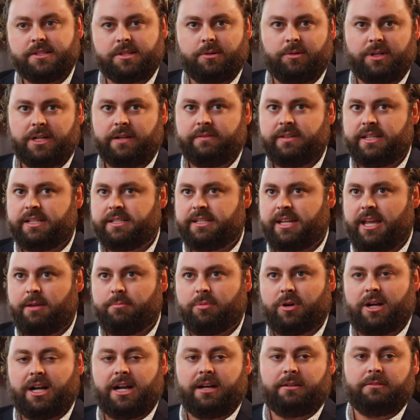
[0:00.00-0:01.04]
So whatever the day
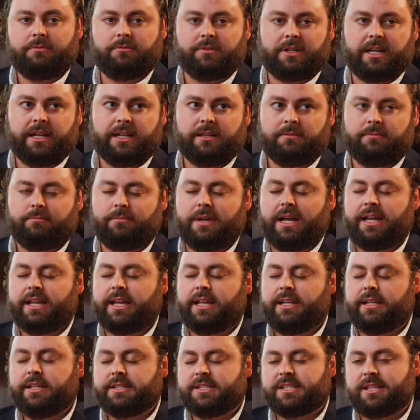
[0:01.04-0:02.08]
brought, when my
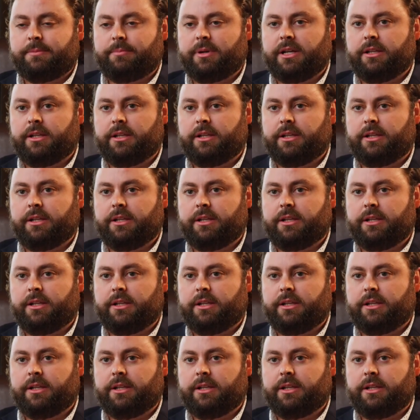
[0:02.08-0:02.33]
head hits the